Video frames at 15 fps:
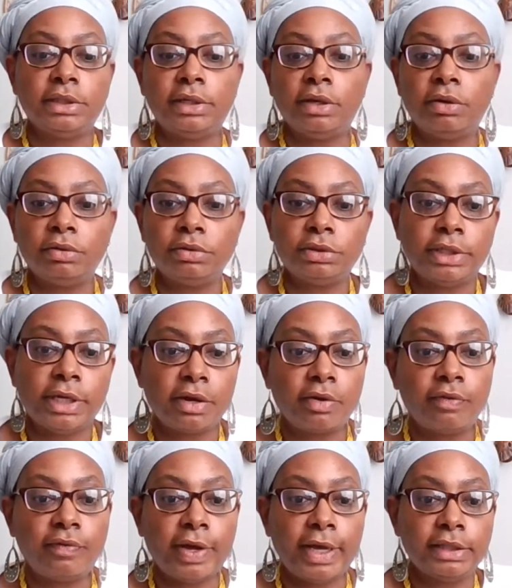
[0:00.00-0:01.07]
and those
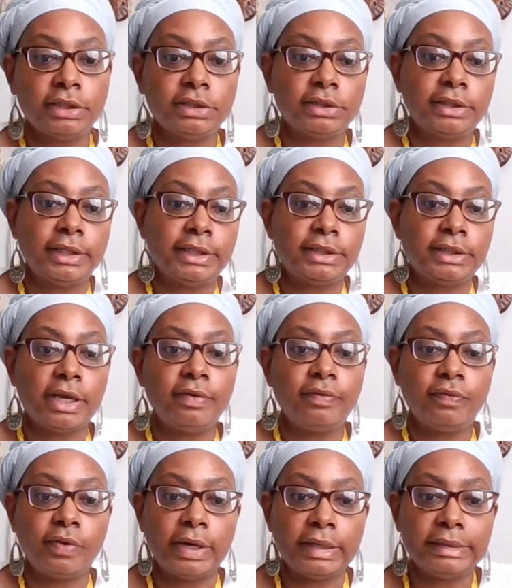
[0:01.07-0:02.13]
sacrifices, let's say
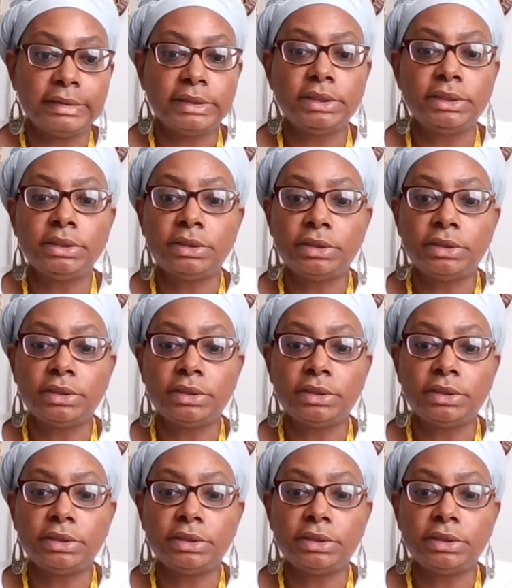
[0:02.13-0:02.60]
for instance,